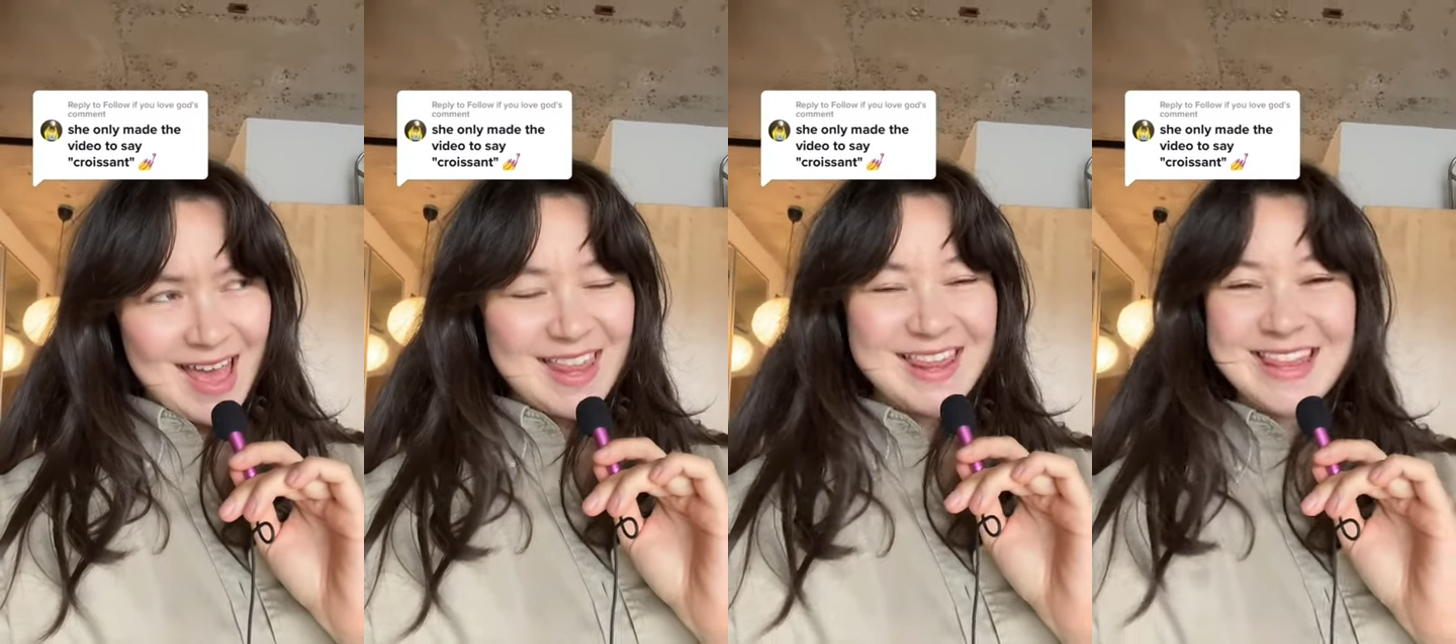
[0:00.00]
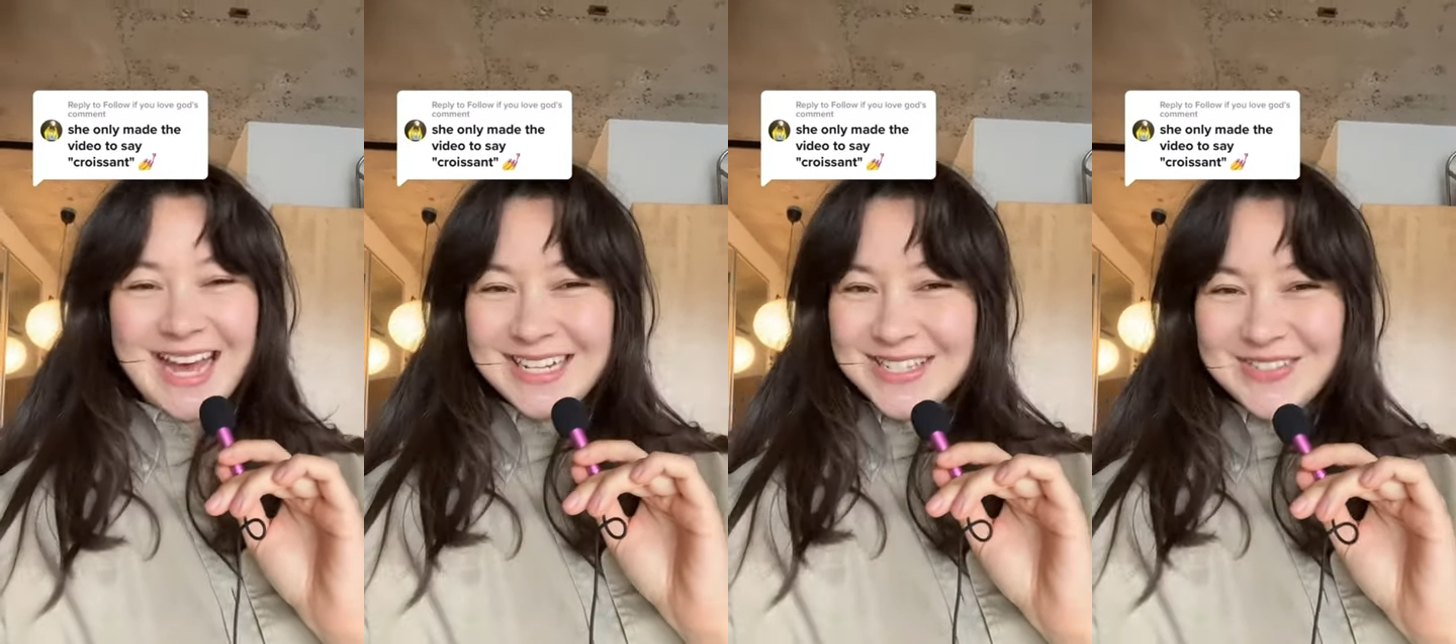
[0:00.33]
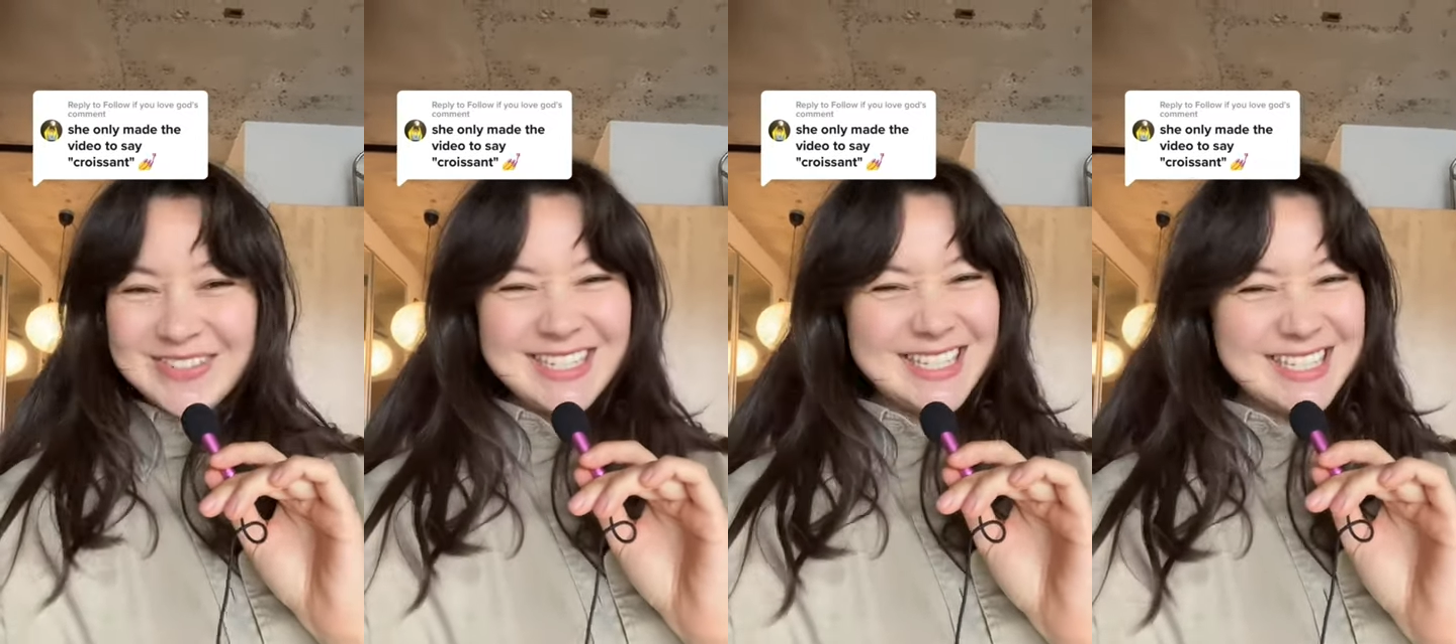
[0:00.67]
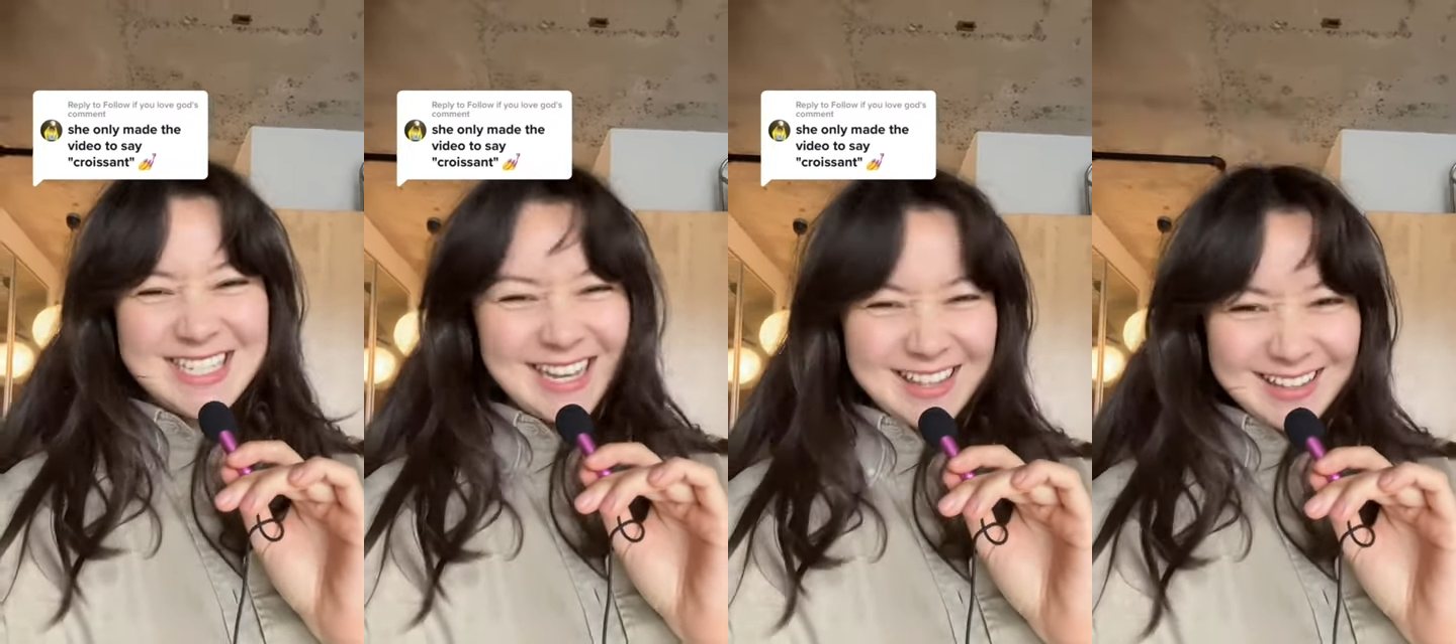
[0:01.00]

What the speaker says: That's ridiculous.